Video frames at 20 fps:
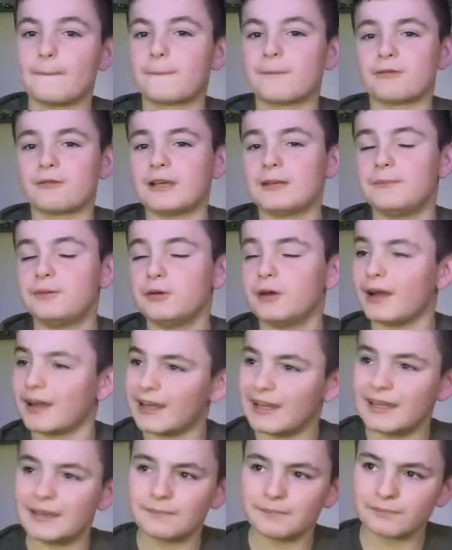pretty poor
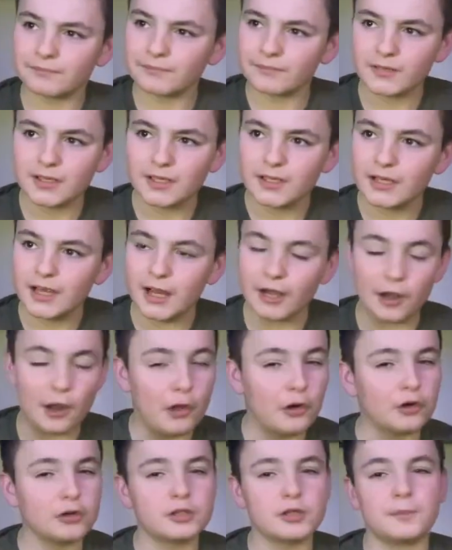game. It
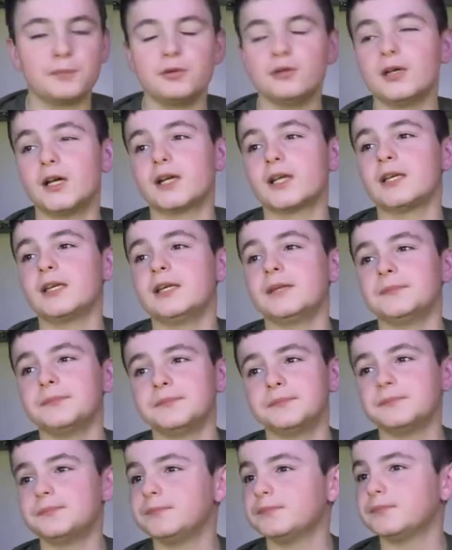looked a poor game.
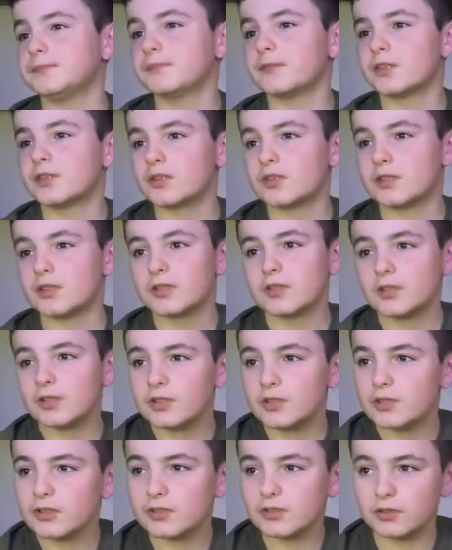
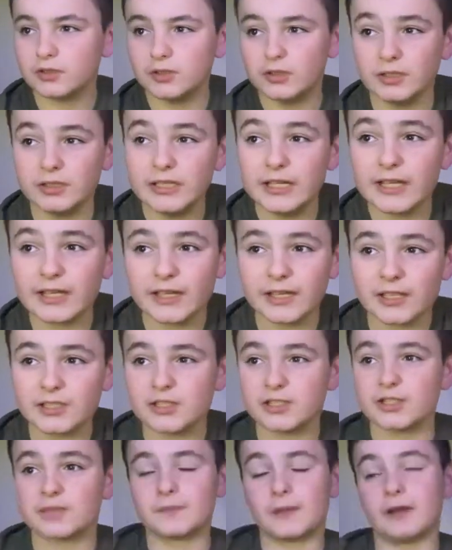So yeah, that's
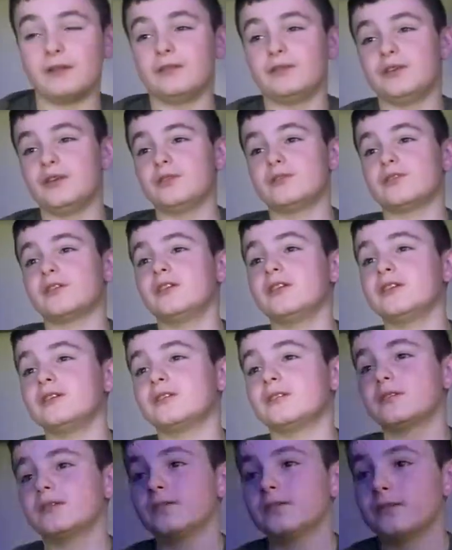just my reviews on
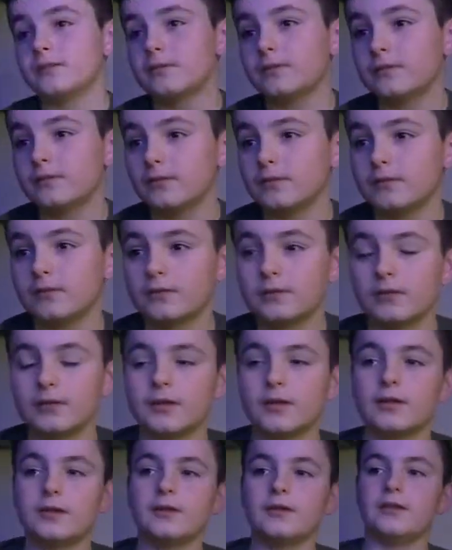it.
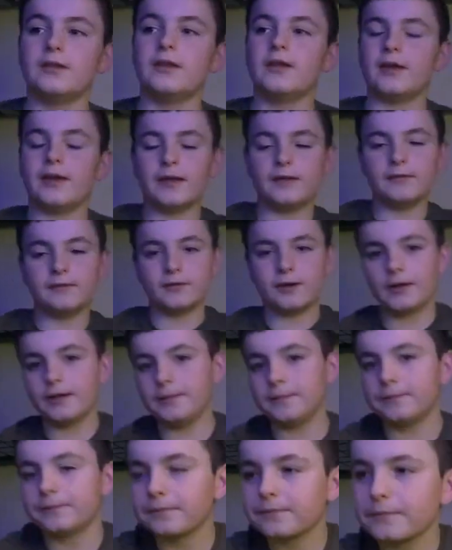And then,
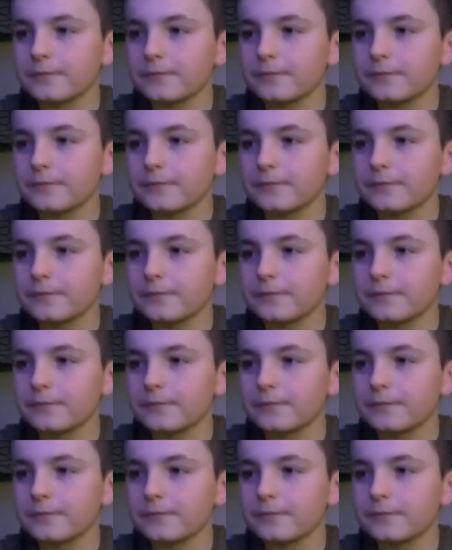right,